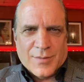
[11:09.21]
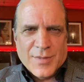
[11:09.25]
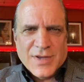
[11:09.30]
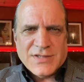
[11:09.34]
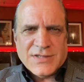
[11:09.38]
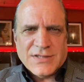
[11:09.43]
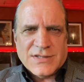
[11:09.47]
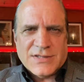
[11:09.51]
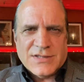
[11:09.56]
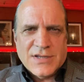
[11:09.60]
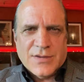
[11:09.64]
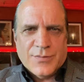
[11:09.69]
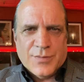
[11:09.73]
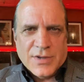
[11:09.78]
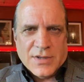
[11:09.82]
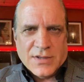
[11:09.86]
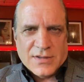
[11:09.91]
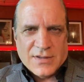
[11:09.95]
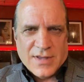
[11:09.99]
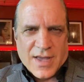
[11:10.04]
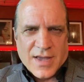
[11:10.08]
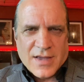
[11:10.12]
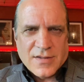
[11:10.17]

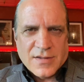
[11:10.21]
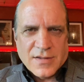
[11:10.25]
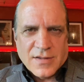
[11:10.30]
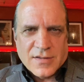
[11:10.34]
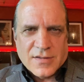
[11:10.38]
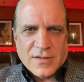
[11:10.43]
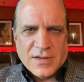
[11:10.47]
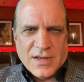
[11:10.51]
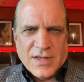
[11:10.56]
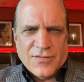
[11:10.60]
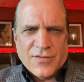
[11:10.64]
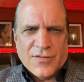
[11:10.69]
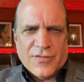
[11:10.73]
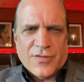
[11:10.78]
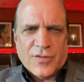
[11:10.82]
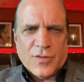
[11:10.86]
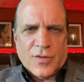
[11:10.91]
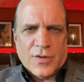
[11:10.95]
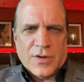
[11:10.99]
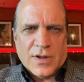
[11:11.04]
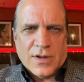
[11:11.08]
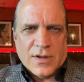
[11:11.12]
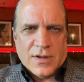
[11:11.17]
Mississippi, Texas, and even
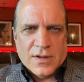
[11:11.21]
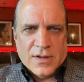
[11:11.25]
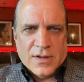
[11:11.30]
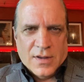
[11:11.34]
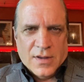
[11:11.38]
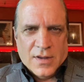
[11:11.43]
Florida,